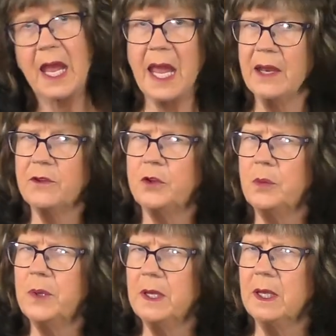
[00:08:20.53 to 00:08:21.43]
and to
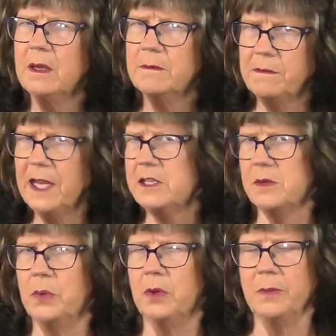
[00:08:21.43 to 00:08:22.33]
be
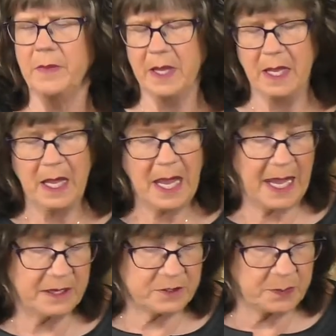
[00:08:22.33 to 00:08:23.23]
flexible
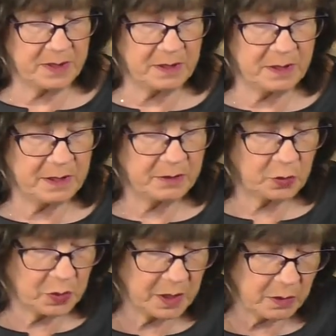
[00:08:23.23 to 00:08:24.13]
has been
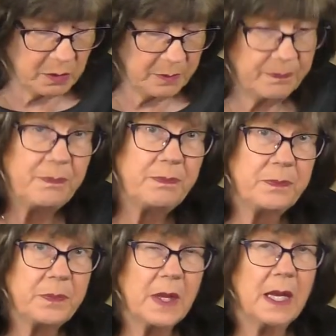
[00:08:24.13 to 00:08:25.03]
critical.
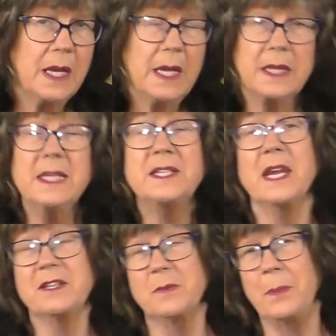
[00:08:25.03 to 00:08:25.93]
This
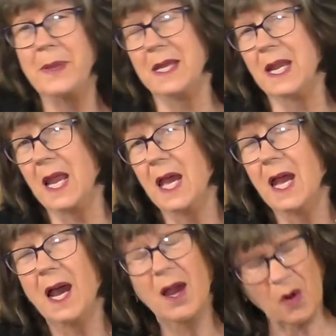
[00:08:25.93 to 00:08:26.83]
has been
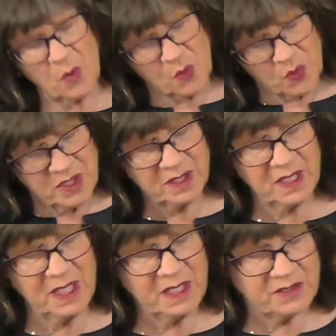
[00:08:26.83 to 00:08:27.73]
a
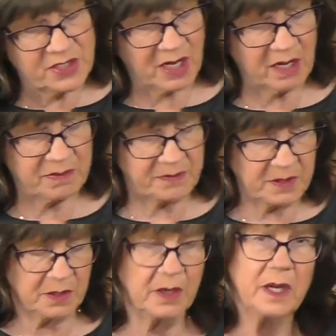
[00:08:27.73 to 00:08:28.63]
really tough
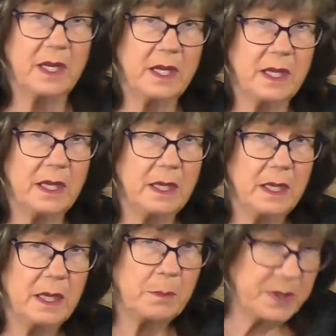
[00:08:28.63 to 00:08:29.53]
year.
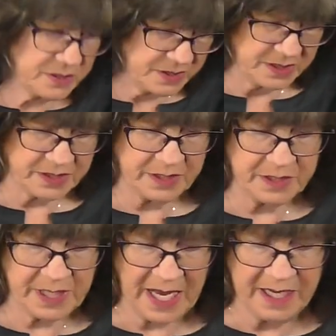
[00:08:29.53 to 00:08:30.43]

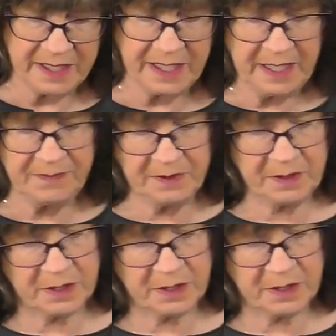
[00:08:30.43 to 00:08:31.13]
Businesses and even